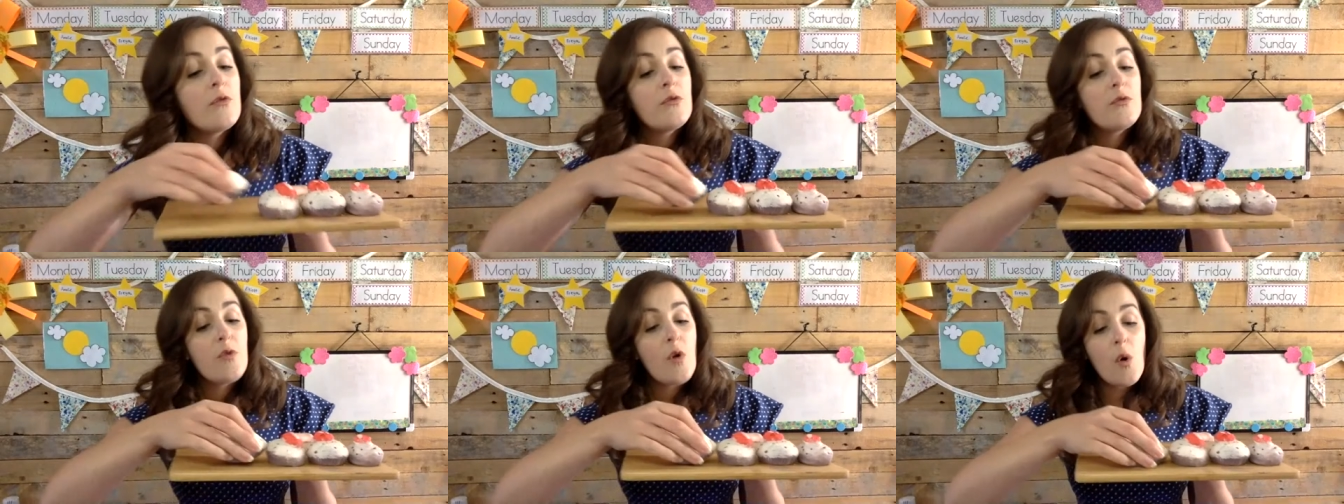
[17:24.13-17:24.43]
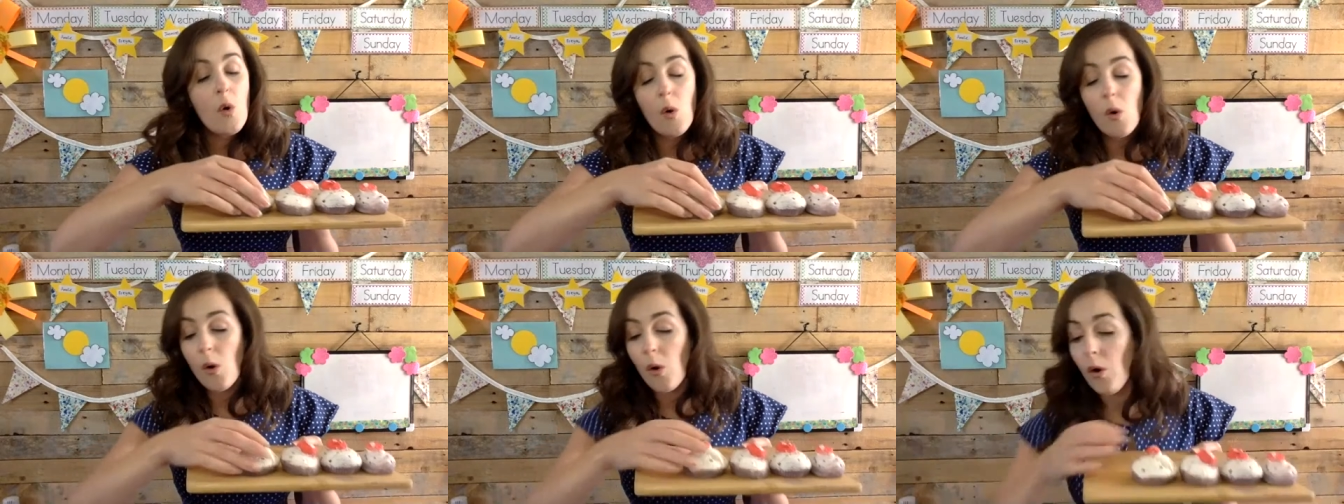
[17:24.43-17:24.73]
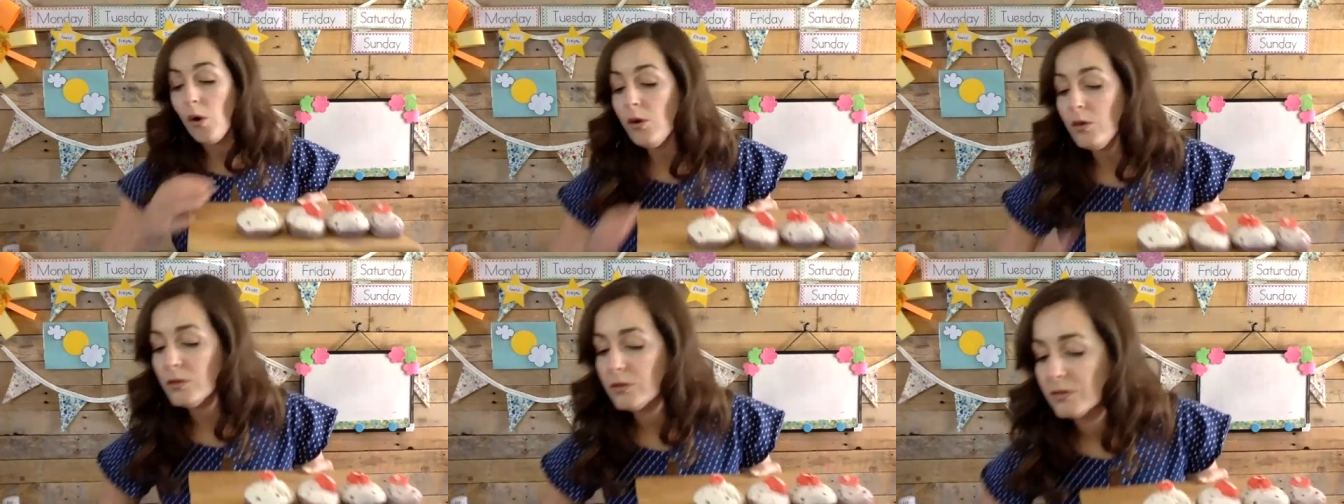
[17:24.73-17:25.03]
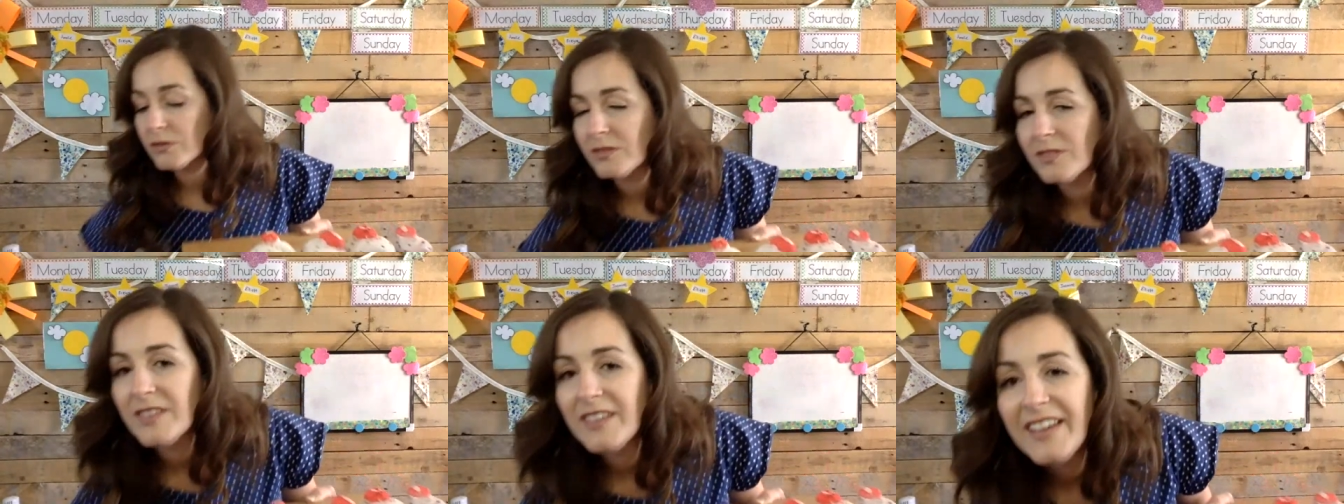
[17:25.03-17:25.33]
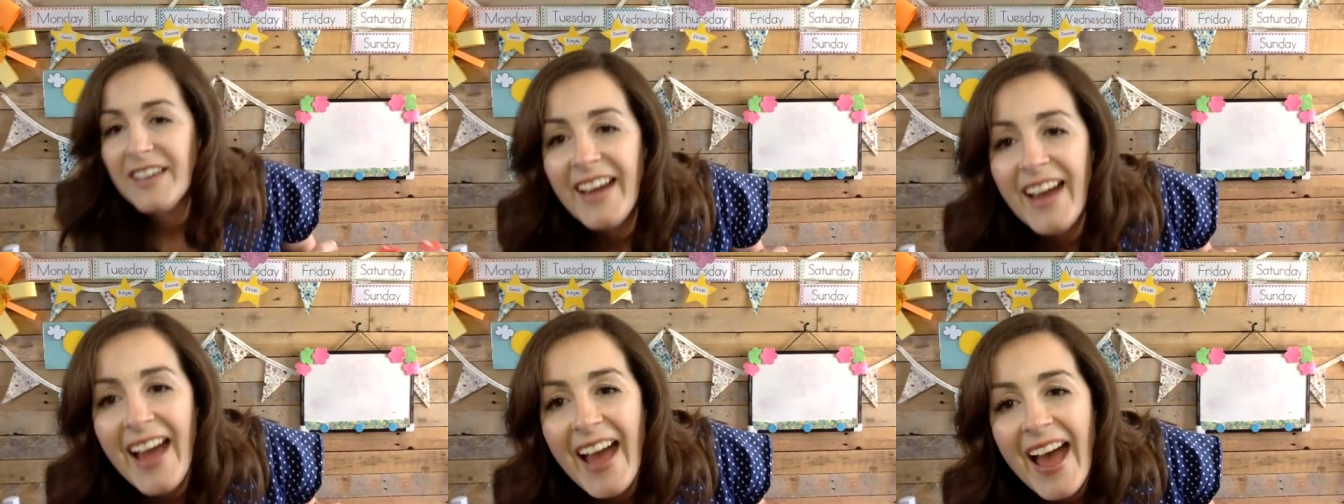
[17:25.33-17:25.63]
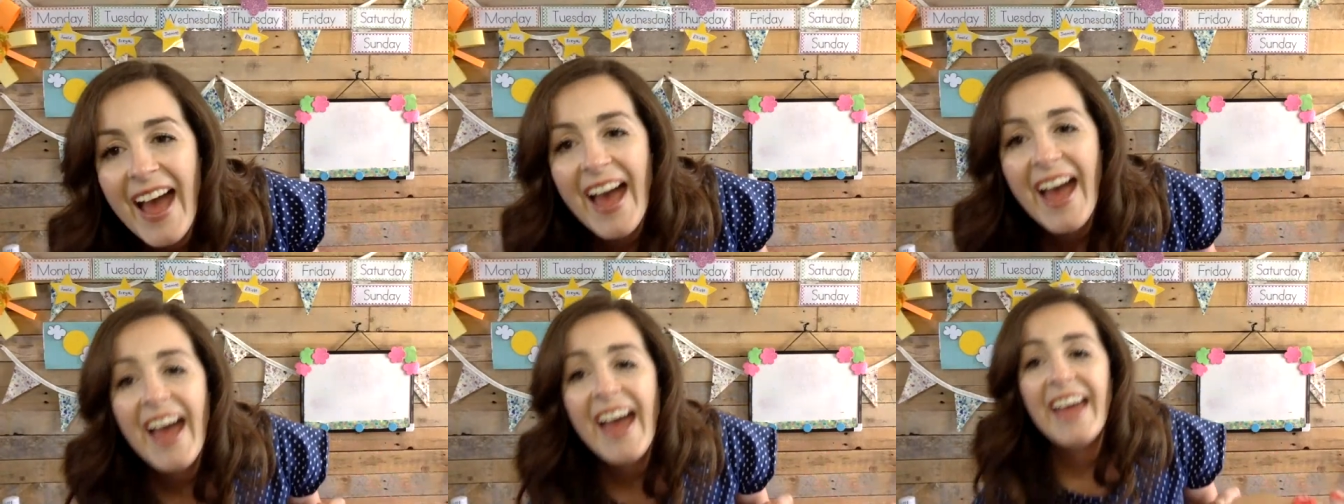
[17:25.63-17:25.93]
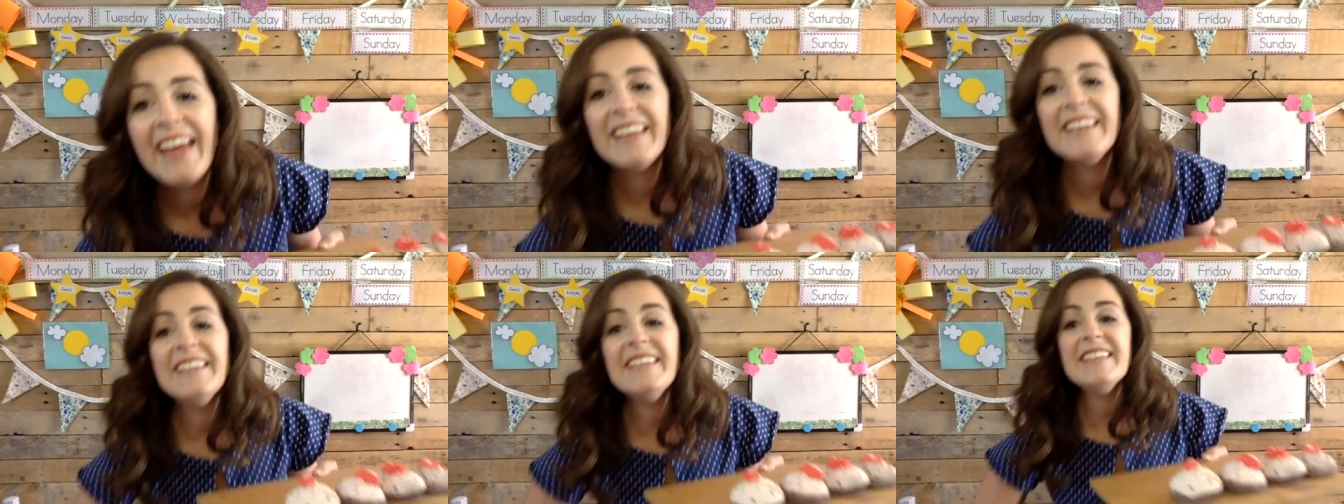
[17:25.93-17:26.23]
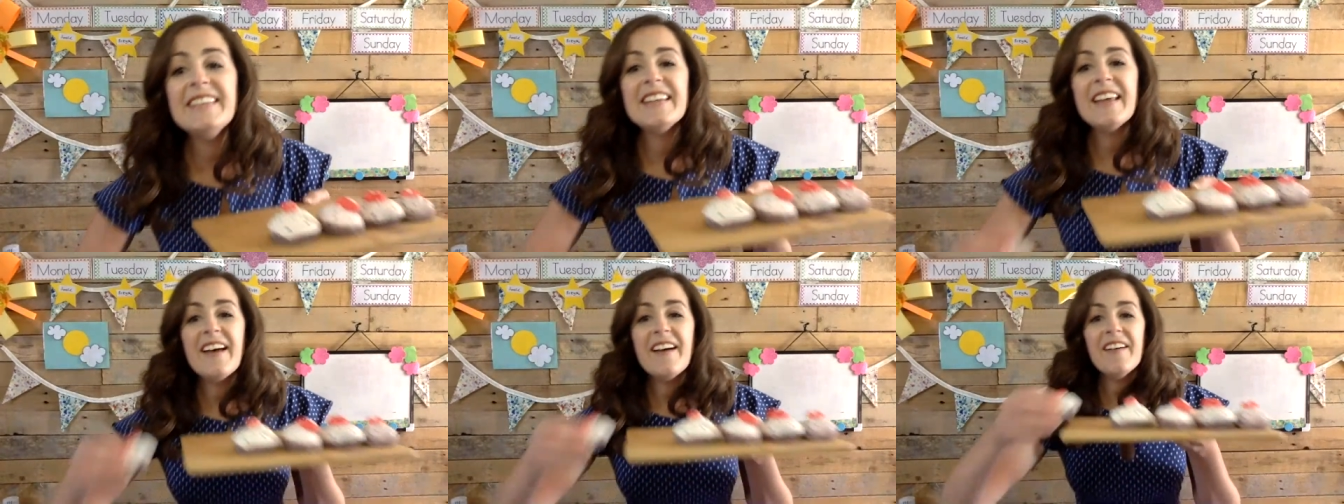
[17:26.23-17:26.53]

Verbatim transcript: four, and